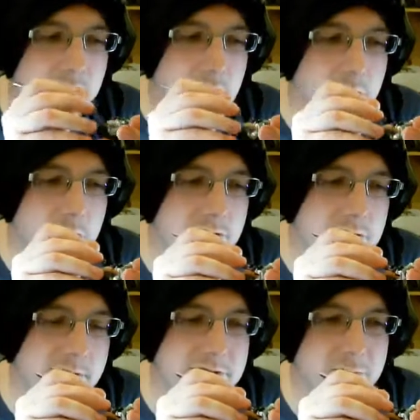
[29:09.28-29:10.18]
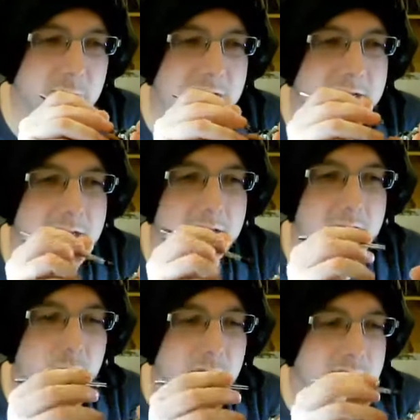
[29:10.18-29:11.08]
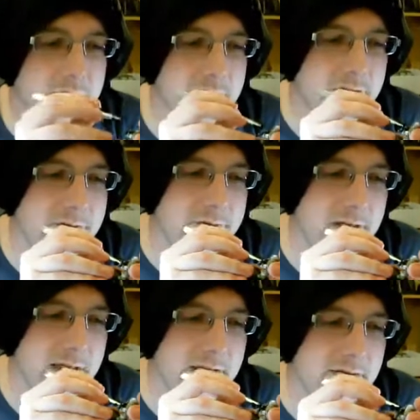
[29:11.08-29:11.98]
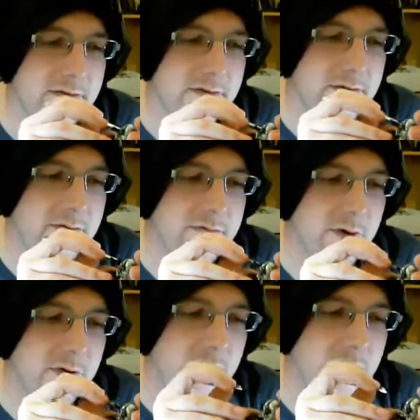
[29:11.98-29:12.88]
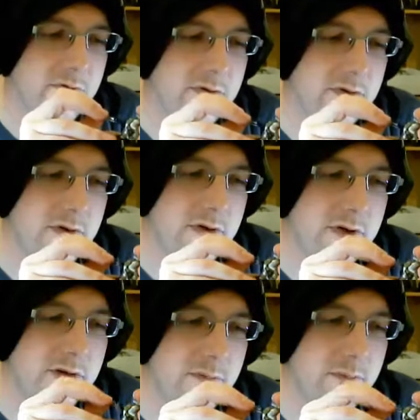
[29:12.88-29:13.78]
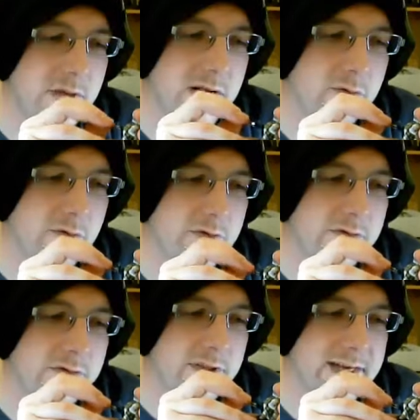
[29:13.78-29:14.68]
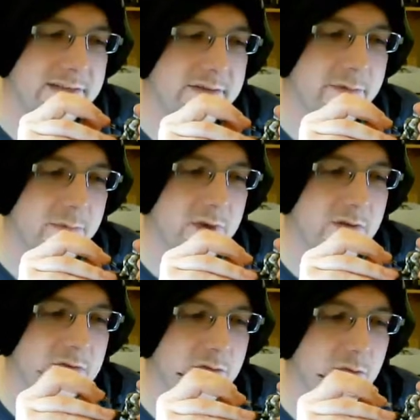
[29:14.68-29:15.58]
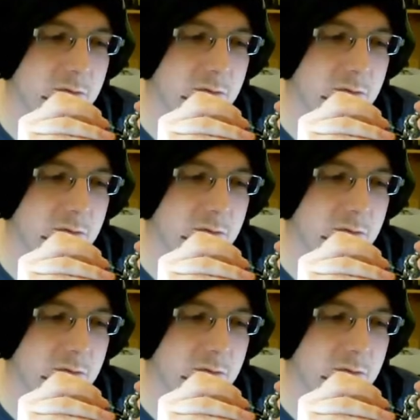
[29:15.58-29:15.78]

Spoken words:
ludicrous amounts of planning and all that sort of stuff and follow battle orders to the letter because it's all